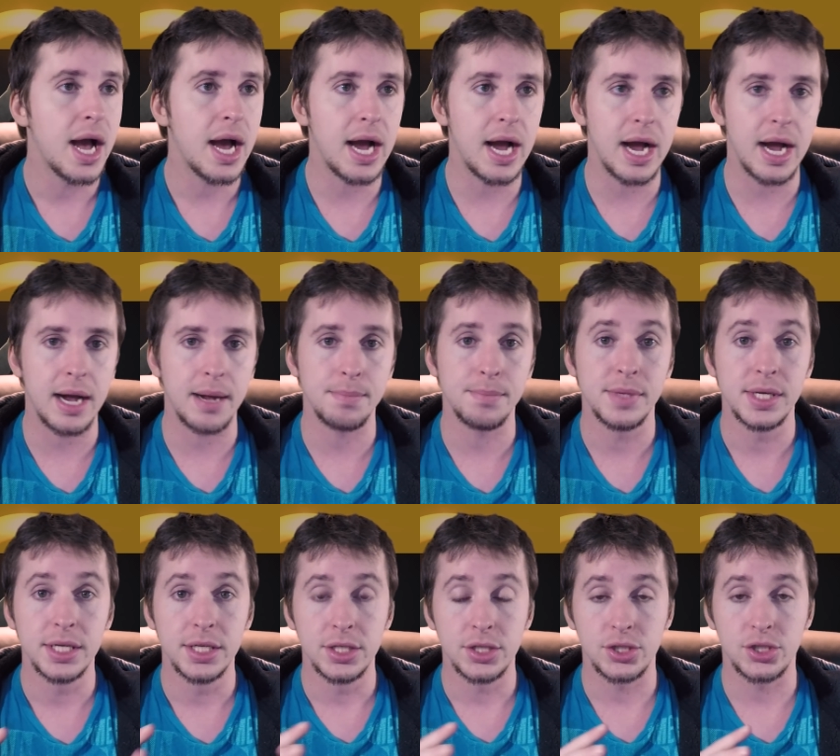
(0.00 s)

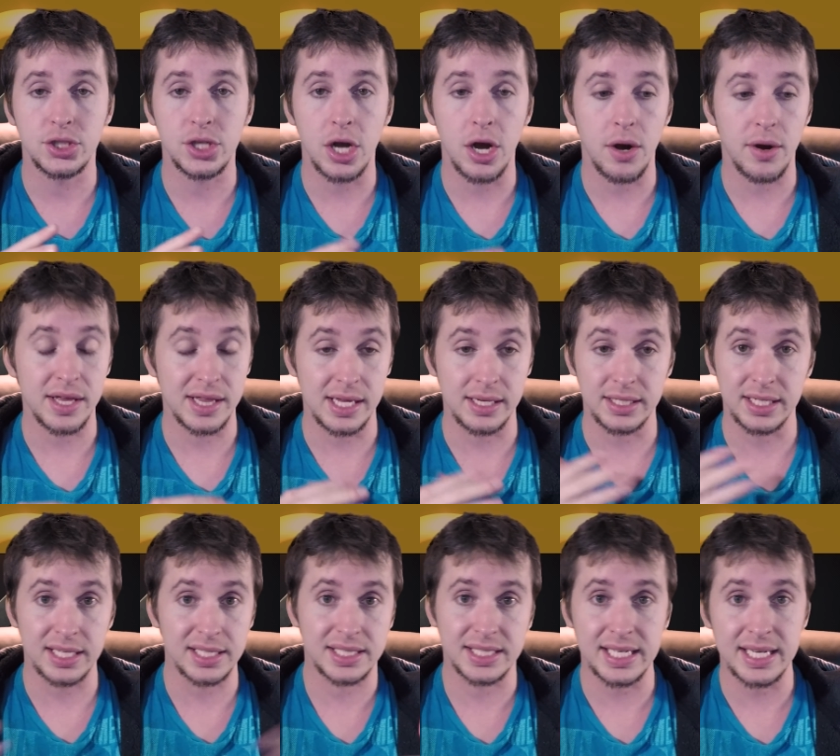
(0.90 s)
Um, so and then
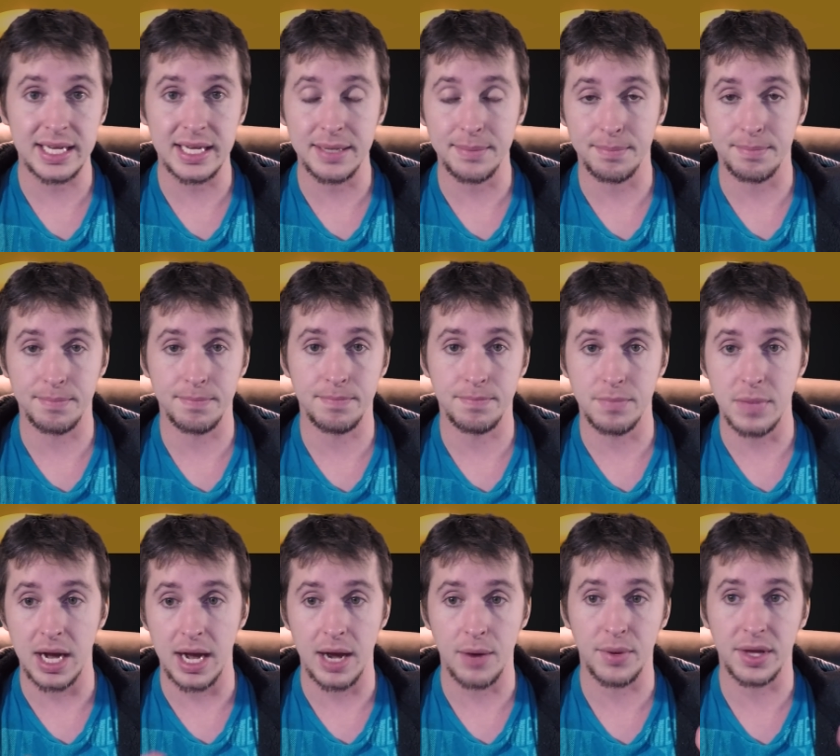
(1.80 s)
gonna see
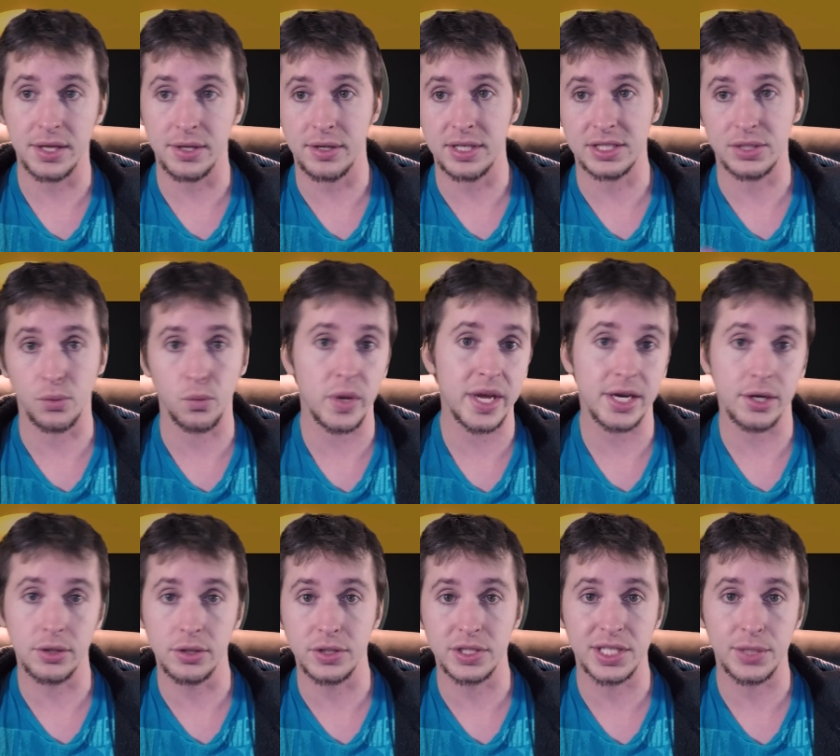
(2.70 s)
uh, whether it's a
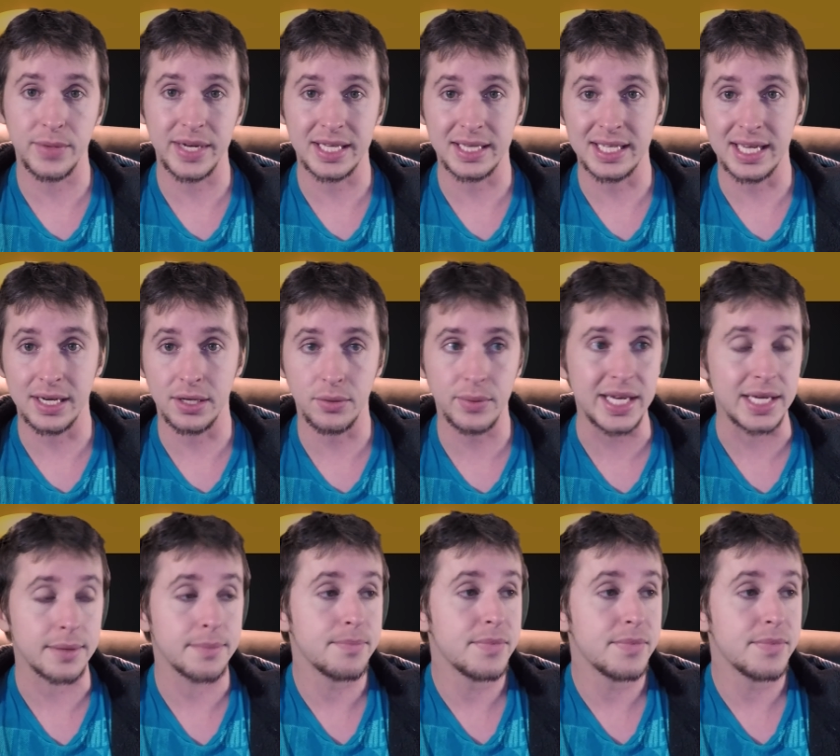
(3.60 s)
winning or losing week at the end of the week.